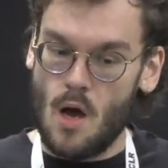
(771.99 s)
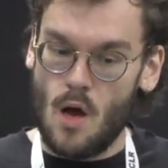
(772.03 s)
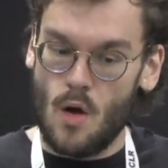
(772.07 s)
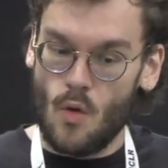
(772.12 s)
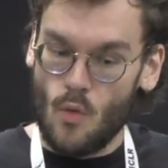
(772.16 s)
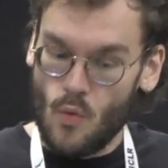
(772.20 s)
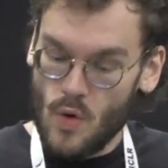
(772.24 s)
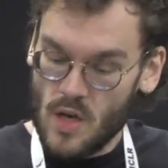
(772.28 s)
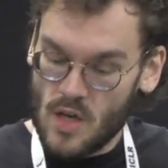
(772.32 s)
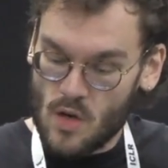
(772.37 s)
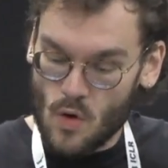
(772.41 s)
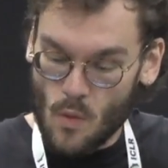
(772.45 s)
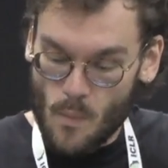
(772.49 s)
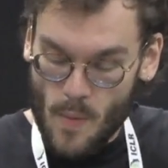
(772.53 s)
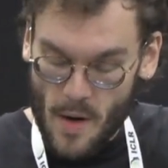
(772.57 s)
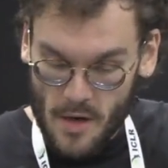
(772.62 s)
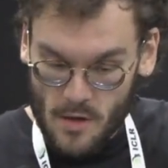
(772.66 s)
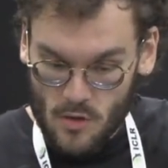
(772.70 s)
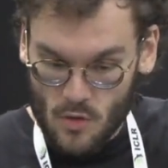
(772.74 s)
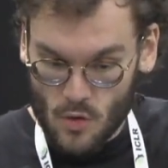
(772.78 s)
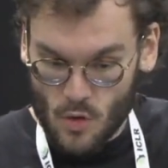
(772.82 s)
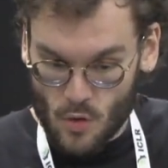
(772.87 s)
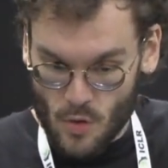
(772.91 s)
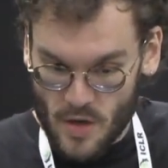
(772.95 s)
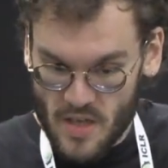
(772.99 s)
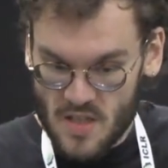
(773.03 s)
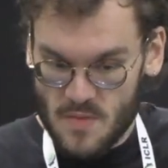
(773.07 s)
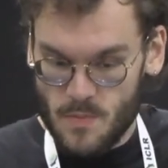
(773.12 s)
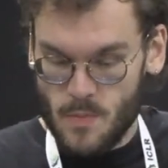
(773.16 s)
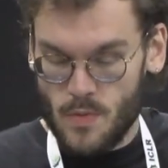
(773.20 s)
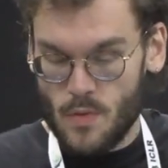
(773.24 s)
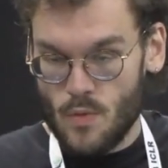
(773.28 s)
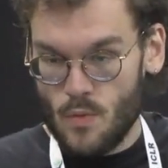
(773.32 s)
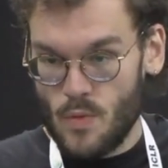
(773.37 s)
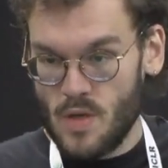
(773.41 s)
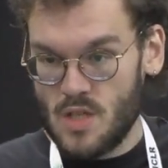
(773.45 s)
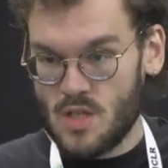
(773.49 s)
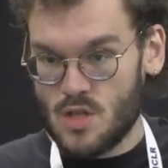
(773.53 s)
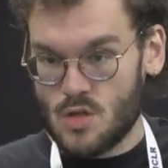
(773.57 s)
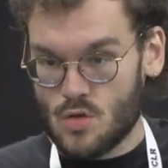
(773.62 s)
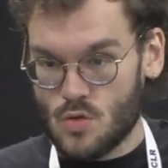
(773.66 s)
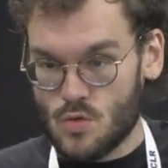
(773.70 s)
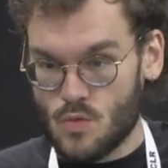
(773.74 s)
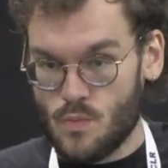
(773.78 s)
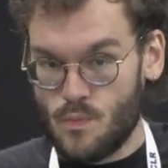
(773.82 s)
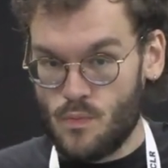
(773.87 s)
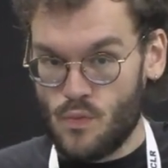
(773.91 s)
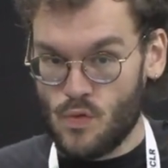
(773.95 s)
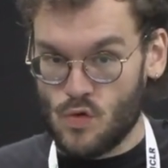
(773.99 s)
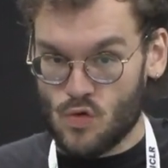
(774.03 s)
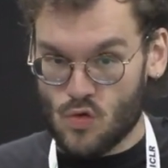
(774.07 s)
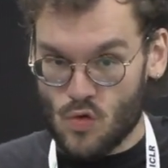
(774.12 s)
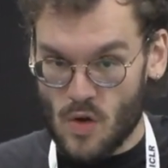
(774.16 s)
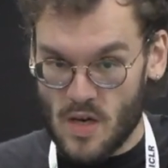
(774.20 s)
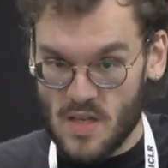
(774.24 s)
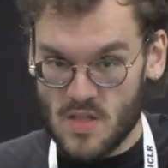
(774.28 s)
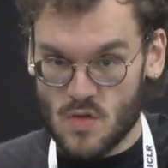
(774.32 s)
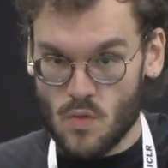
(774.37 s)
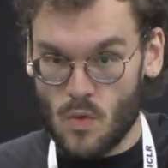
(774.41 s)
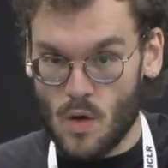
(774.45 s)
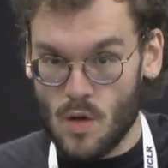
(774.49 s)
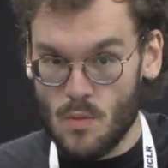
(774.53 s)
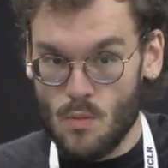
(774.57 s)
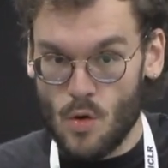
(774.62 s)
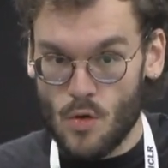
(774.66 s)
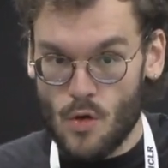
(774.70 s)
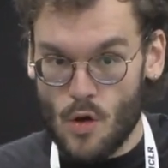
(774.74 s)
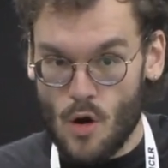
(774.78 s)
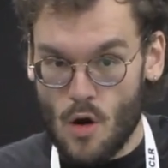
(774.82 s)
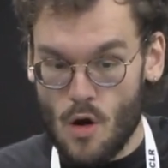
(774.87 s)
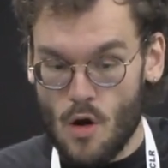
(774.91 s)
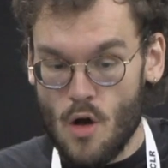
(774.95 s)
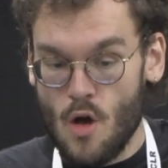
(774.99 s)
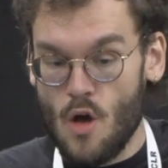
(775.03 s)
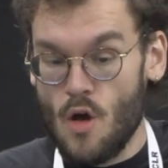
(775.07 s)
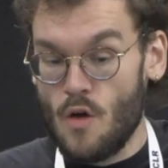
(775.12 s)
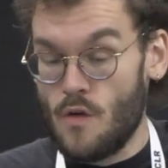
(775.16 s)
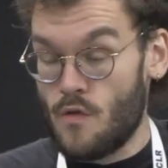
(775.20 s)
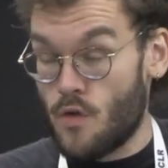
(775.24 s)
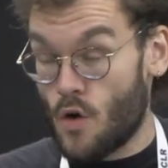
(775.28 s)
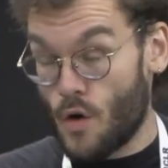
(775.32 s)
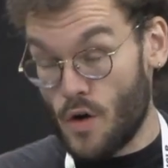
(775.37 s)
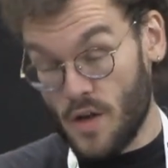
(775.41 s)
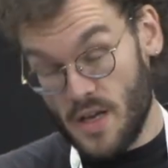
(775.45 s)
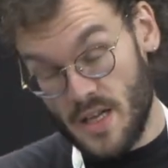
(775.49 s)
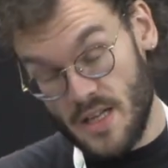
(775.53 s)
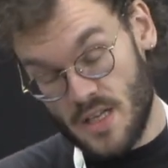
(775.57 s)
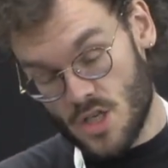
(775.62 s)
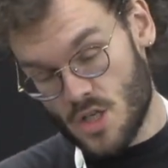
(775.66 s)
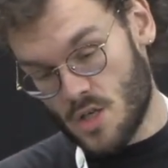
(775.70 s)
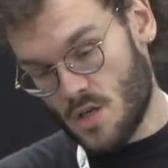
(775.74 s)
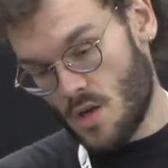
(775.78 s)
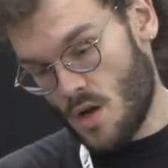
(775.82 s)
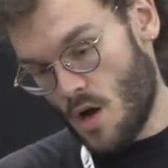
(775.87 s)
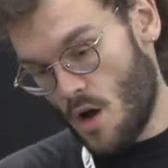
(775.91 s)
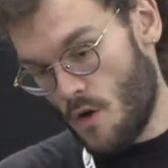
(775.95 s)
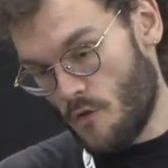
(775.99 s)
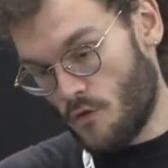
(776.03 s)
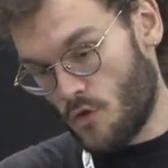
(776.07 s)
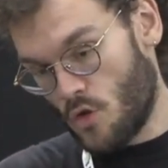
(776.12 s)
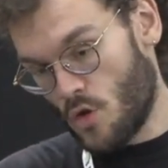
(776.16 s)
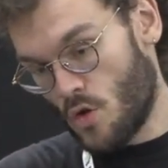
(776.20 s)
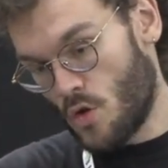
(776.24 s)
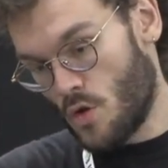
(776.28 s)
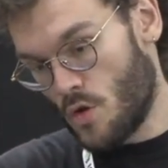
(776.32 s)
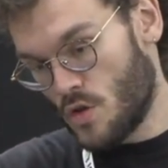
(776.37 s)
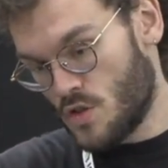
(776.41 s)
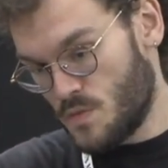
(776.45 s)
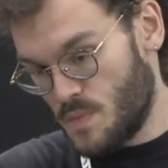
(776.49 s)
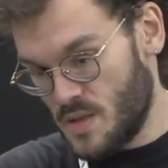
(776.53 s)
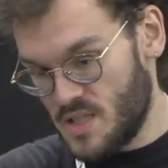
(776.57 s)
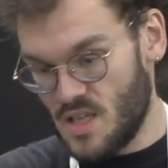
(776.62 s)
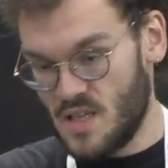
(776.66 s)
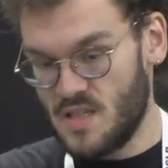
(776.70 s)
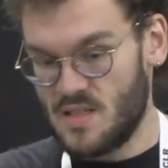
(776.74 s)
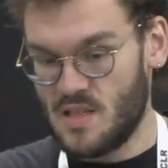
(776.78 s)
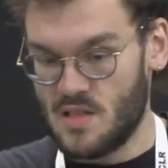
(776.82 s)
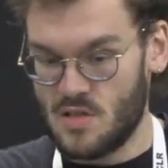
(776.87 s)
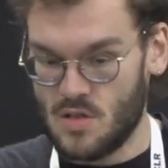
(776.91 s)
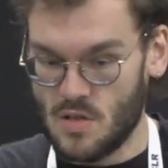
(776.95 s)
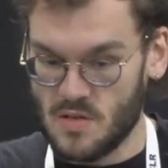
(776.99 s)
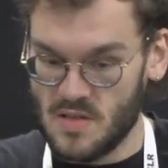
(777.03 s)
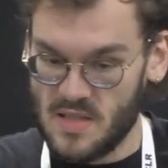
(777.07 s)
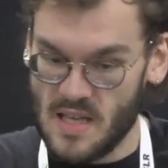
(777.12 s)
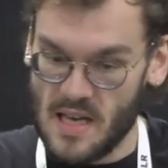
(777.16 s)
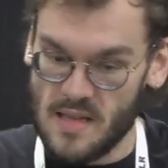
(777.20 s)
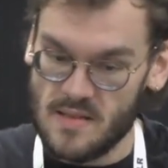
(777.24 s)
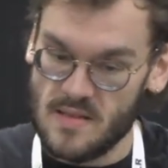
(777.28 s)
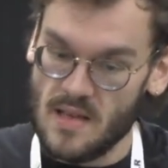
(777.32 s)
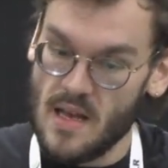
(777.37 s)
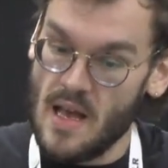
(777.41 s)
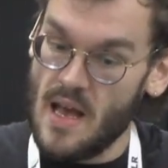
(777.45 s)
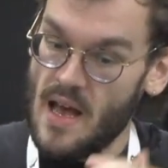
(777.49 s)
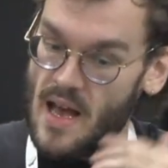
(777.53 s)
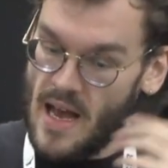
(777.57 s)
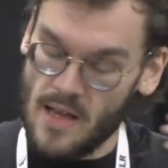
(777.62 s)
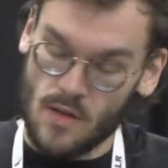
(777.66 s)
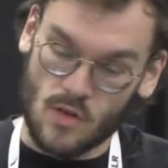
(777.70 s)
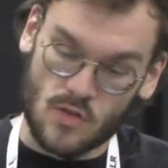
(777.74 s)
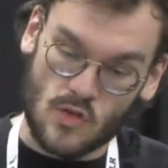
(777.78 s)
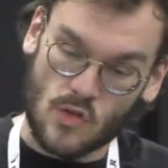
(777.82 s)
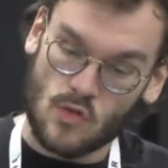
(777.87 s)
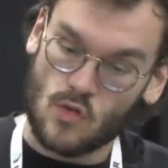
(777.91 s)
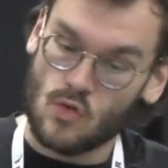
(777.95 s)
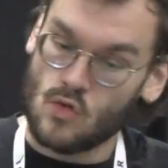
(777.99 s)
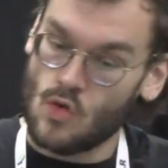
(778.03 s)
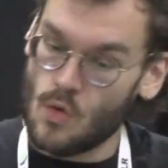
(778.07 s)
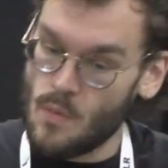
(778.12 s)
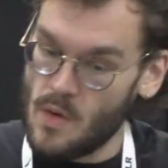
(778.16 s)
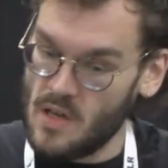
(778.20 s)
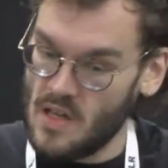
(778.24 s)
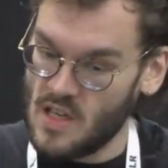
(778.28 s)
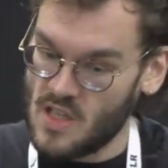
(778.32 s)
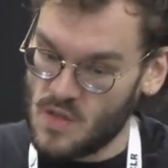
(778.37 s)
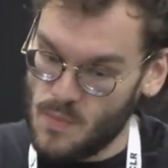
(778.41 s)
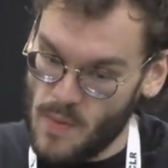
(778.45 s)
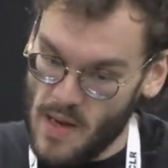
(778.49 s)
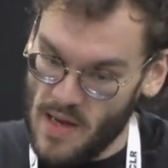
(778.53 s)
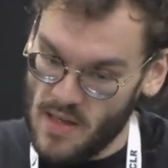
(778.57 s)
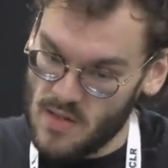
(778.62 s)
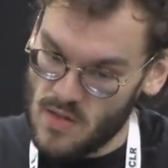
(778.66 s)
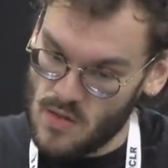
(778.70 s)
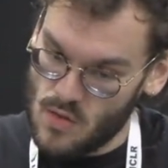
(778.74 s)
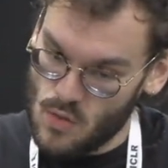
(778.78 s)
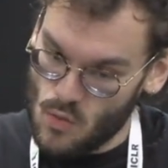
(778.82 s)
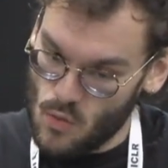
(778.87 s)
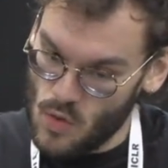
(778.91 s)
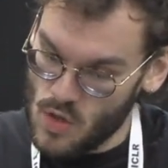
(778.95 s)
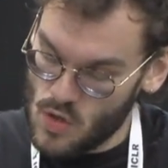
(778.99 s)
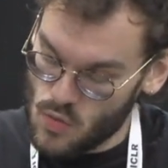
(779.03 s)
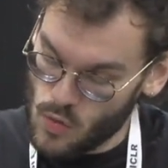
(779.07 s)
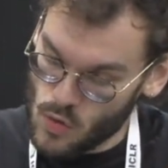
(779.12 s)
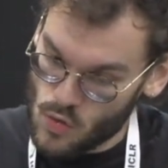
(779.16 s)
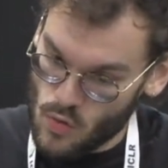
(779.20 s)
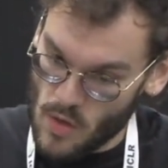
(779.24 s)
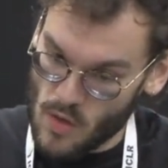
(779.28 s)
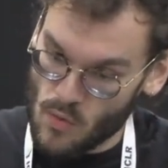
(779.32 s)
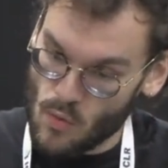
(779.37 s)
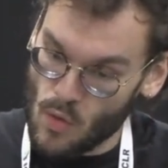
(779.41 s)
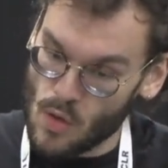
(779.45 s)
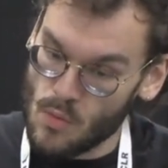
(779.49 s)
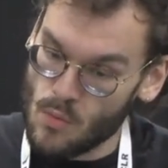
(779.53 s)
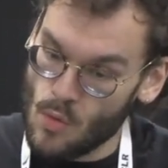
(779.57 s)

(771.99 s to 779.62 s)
We compare it to CRISP, which trains one model for each of the specialization sets, and also to domain experts, which would train one